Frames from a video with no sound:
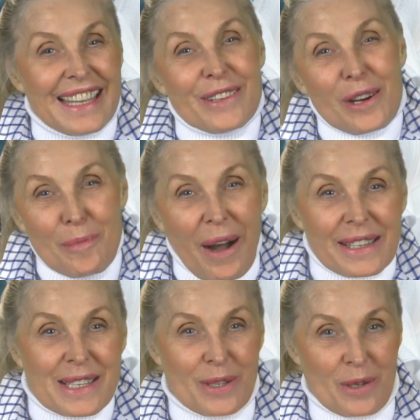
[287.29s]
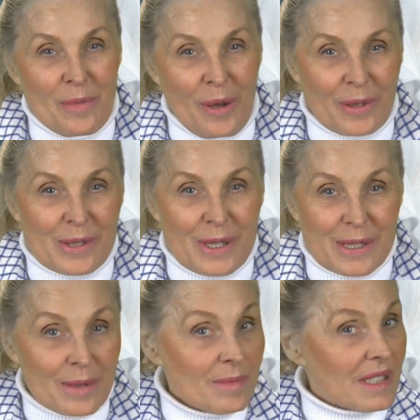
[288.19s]
Your body's hormonal
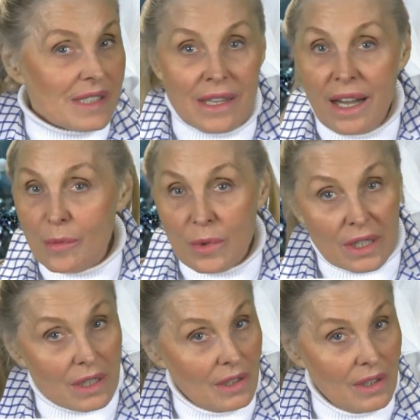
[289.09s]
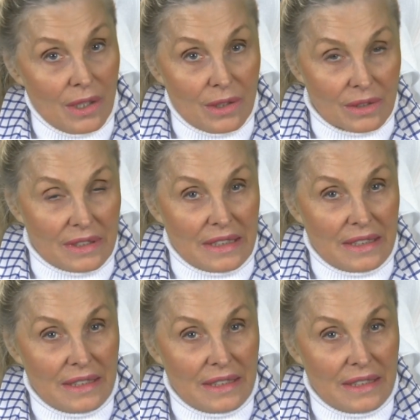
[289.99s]
system does not work alone.